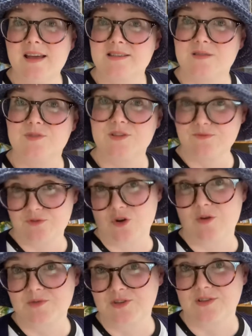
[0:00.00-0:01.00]
some different
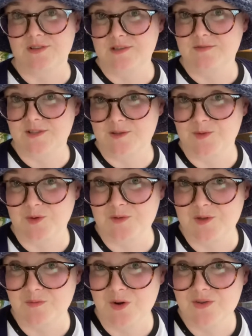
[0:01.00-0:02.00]
options for
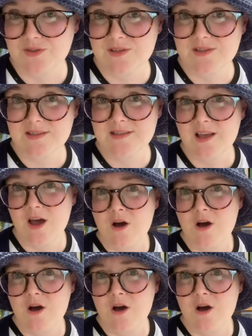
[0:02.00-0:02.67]
subscription boxes